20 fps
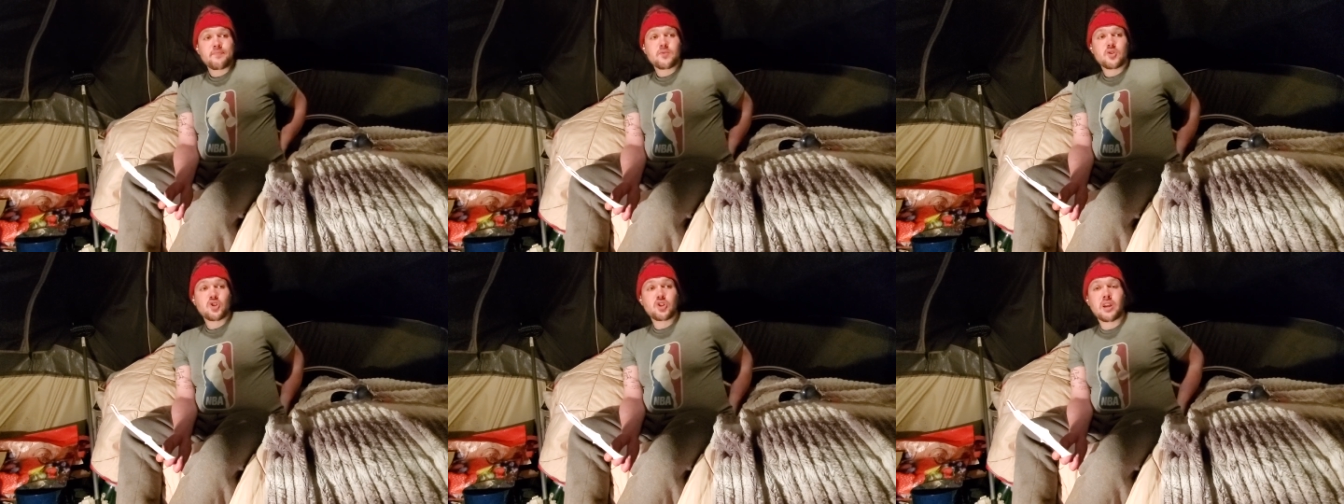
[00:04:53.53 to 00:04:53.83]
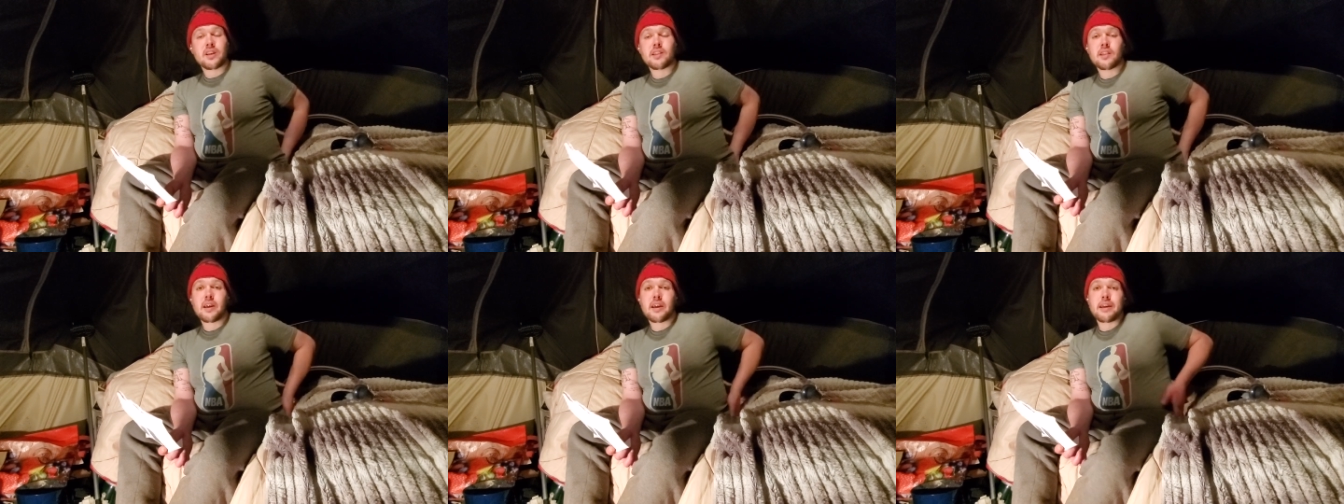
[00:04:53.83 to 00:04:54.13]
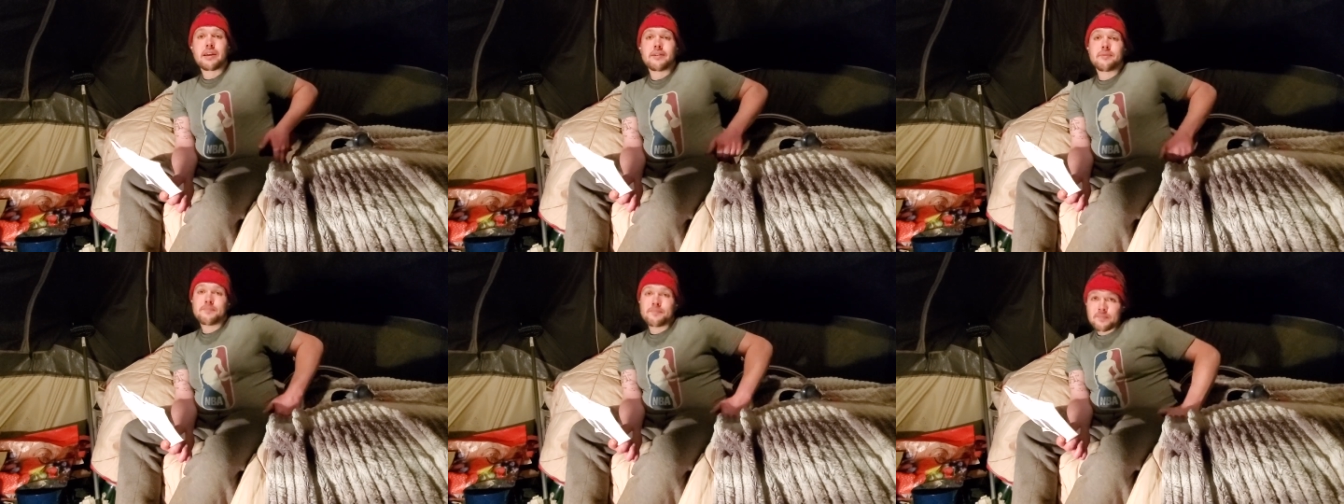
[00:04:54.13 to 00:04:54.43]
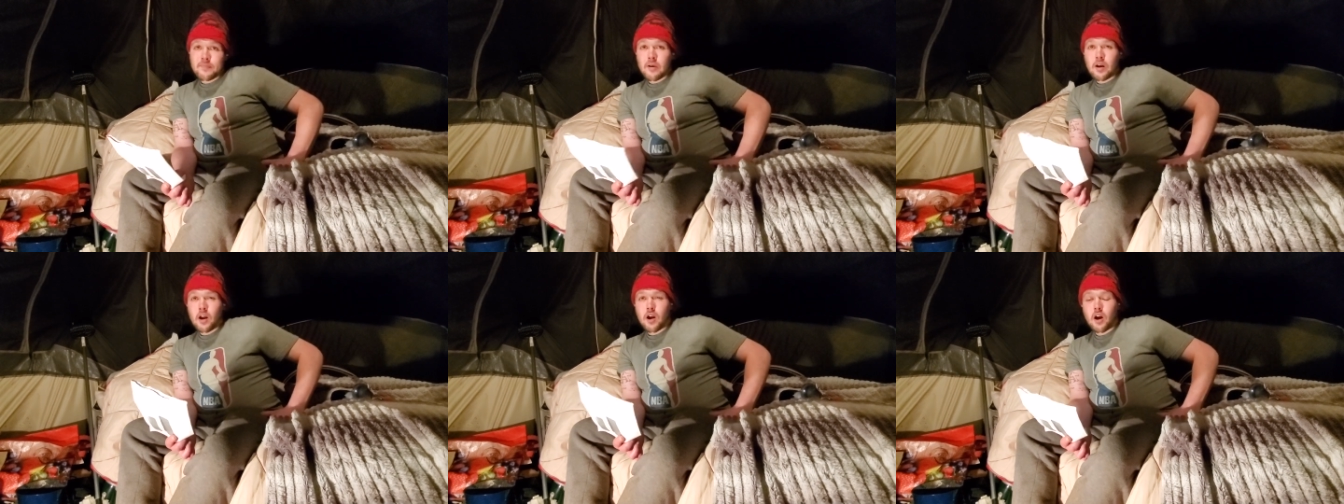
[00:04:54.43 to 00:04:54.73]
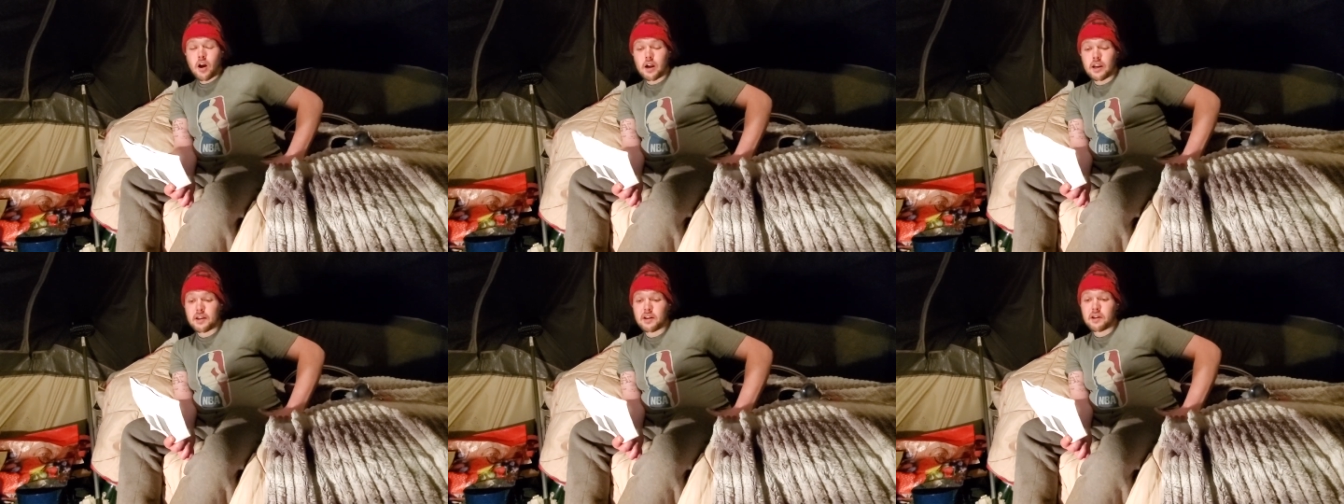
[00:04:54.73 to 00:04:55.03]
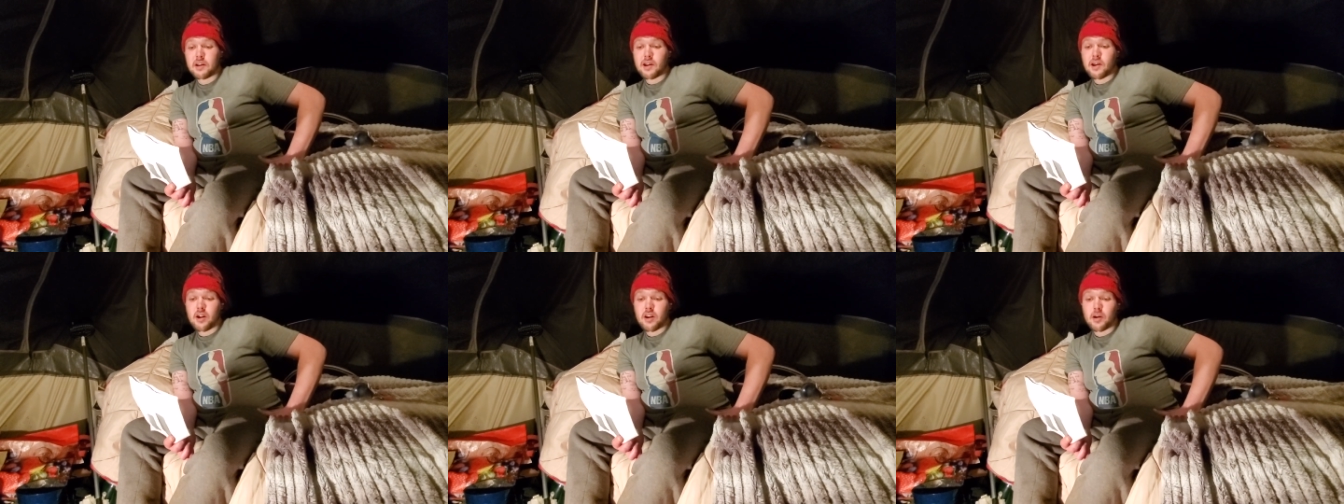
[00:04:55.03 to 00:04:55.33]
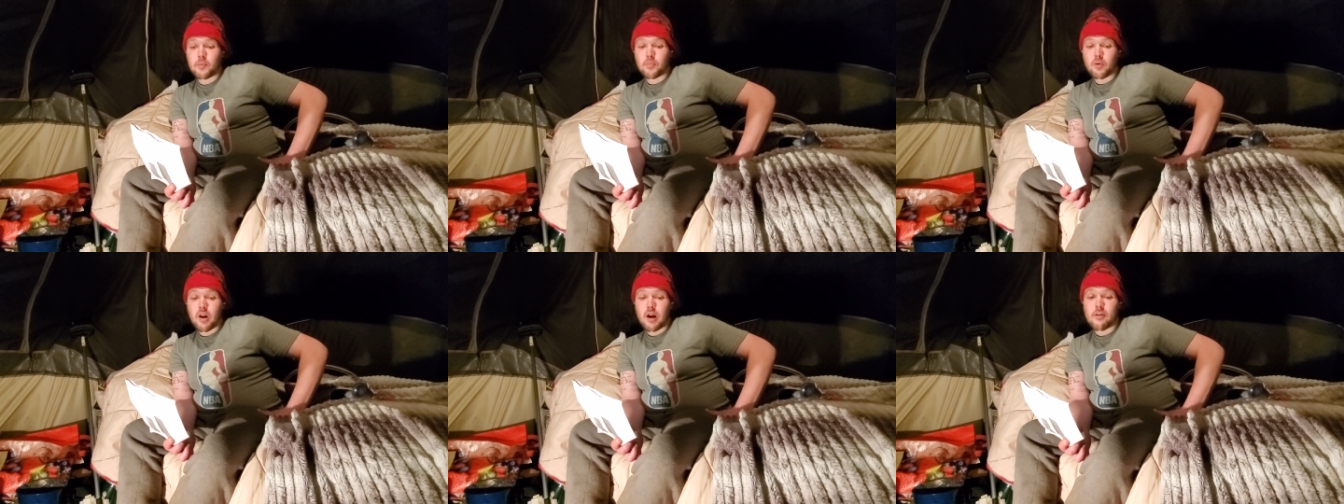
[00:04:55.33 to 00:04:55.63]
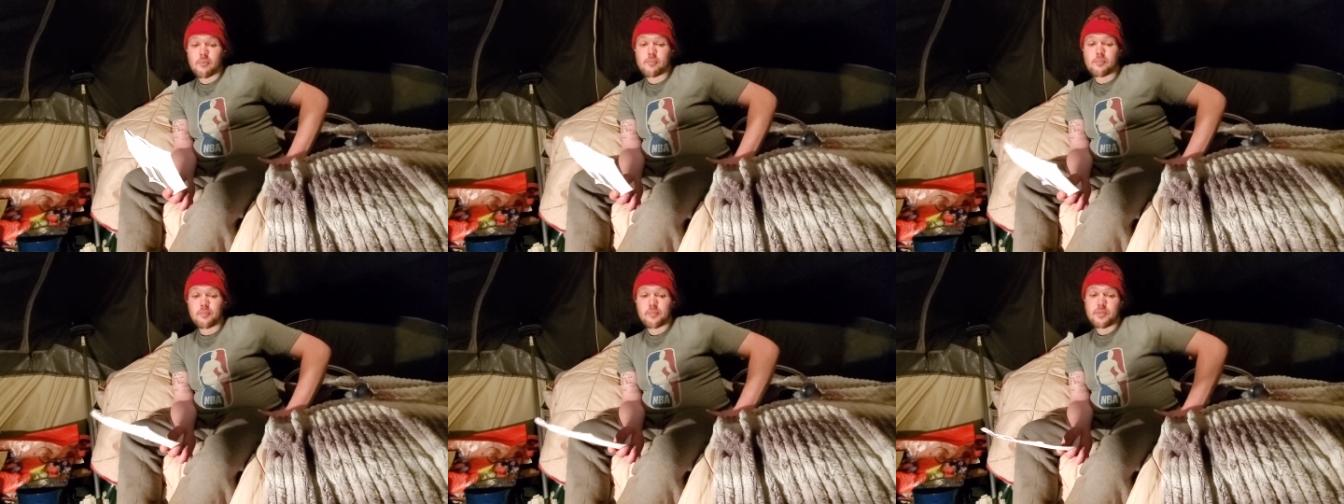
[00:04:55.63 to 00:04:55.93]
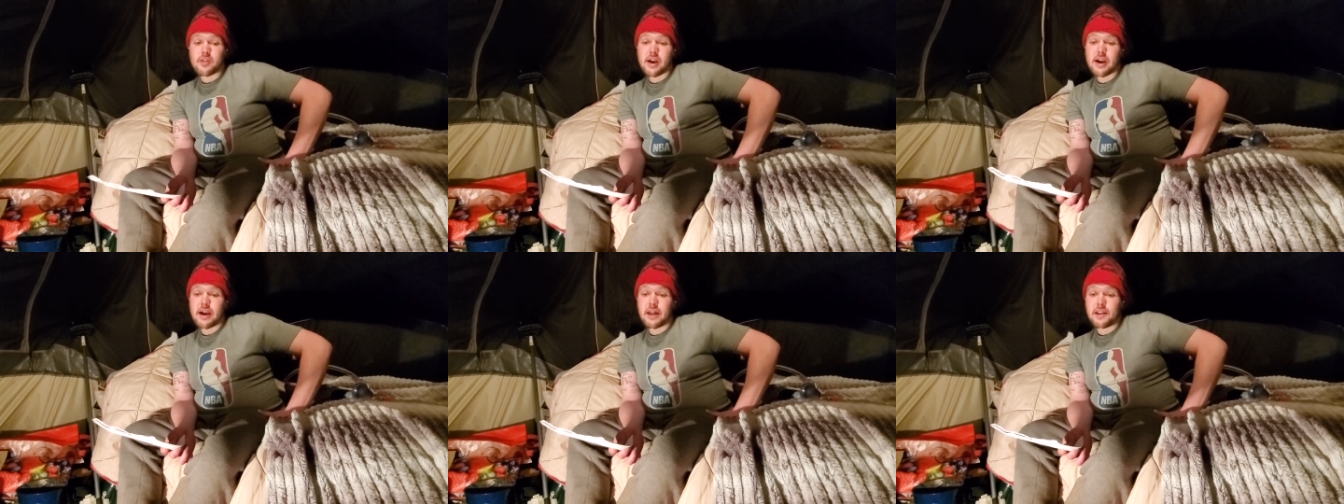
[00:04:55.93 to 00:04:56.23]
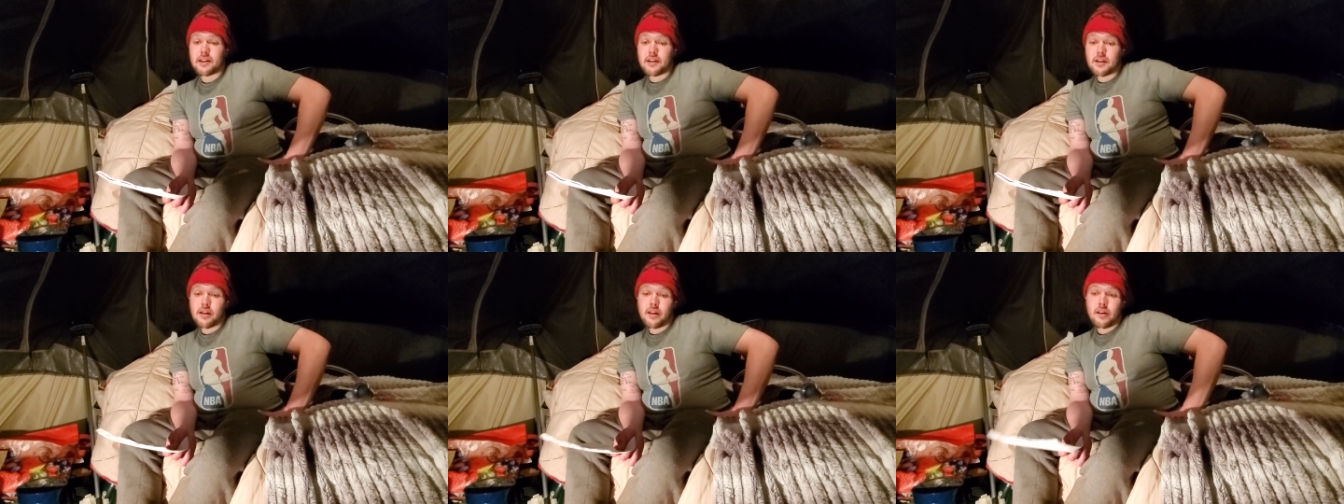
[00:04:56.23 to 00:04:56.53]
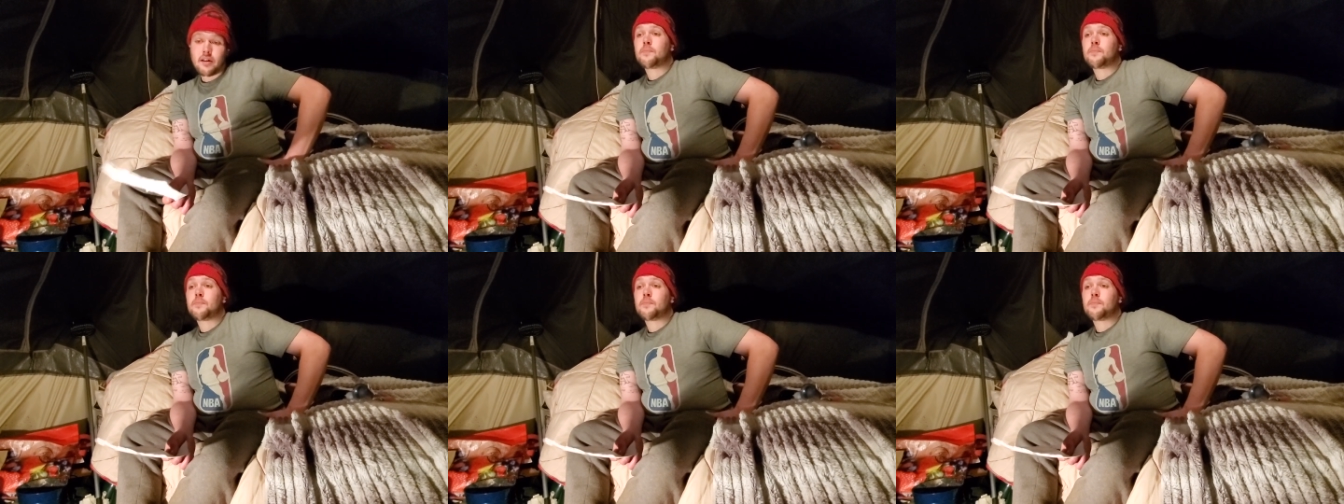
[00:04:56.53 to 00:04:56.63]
shed light on a, on a problem that,